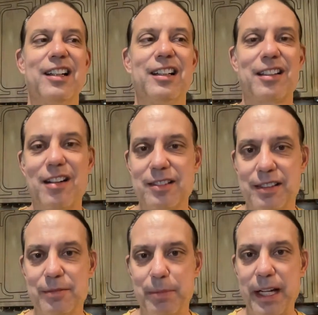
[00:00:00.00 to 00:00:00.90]

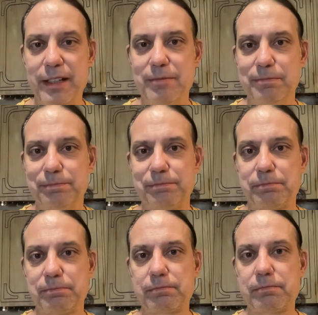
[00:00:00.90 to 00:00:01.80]
constant pain?
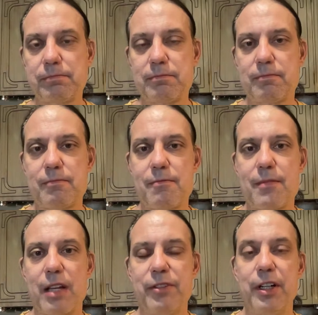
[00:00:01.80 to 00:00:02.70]

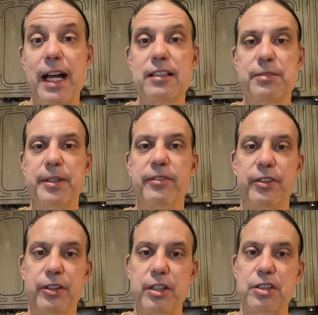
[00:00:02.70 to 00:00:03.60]
If you'd asked me a few
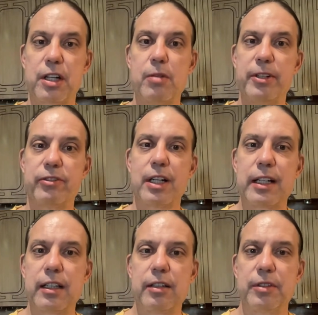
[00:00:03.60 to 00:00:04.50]
years ago before I
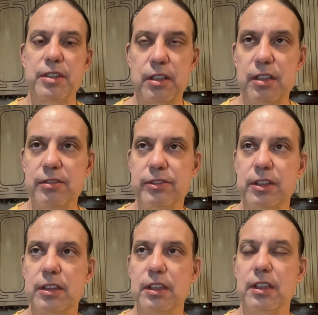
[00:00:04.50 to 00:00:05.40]
got that resolved,
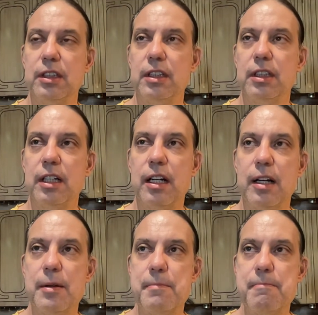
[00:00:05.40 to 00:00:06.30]

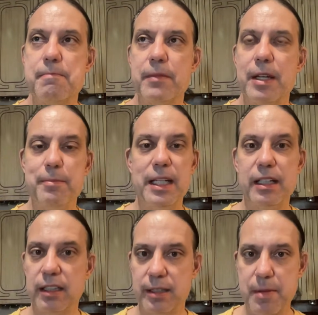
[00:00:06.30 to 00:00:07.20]

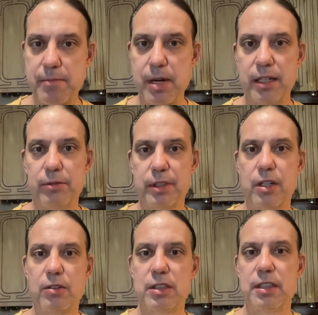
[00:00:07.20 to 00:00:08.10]
immediately my mind would
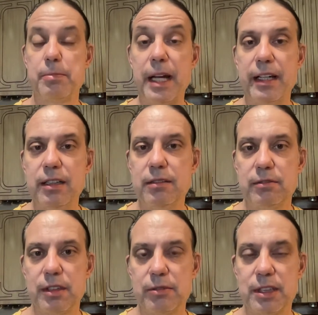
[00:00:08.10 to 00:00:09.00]
go to the pain
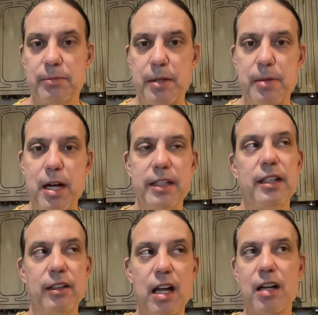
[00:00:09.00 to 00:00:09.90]
that was in my body. And a
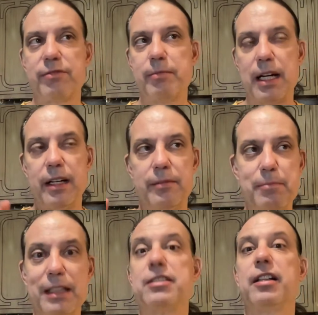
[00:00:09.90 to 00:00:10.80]
lot of my
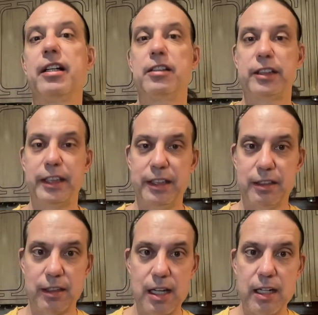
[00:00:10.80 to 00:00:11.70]
mental energy and a
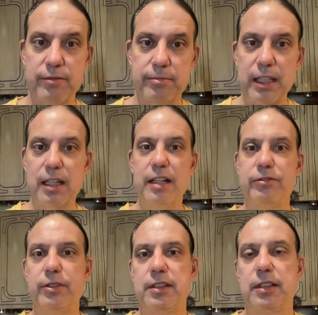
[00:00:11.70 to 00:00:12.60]
lot of my life
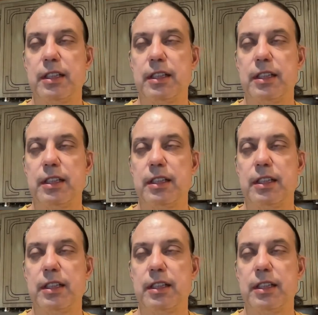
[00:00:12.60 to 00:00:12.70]
was